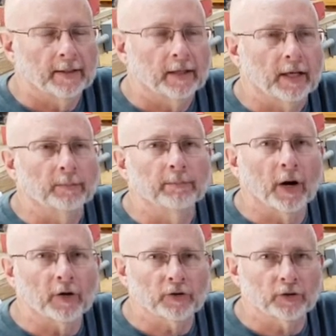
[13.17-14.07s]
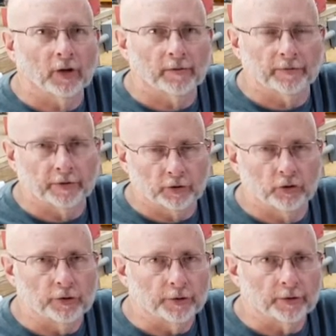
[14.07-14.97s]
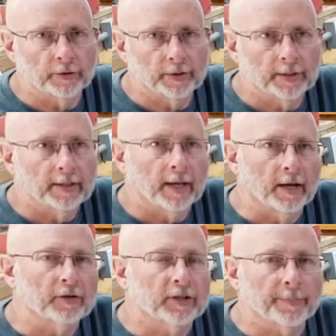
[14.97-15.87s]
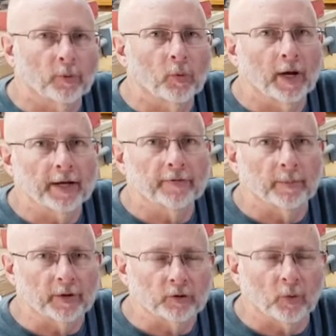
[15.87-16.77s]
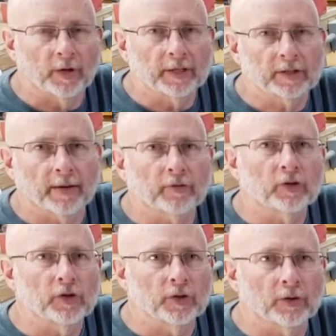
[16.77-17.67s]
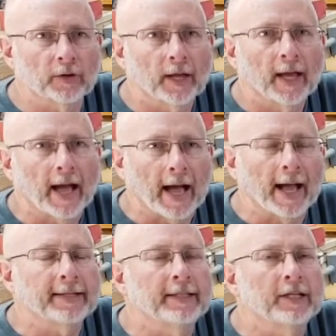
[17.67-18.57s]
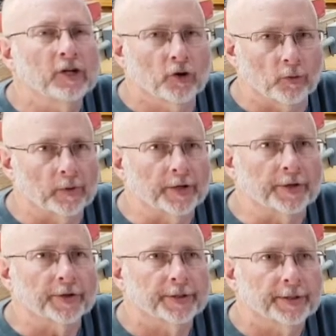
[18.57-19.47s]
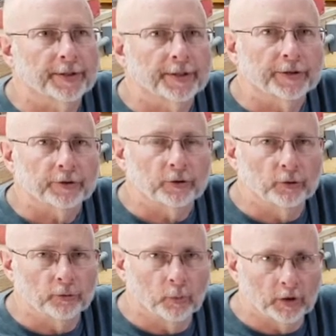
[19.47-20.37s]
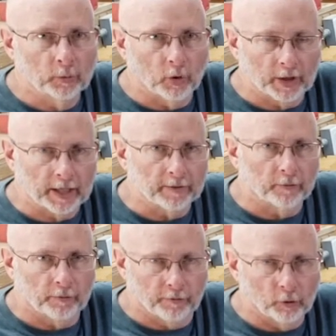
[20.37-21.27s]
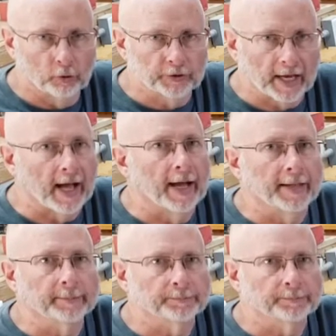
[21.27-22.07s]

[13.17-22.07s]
In March of this year, I step away from a 27-year IT career to do woodworking full-time.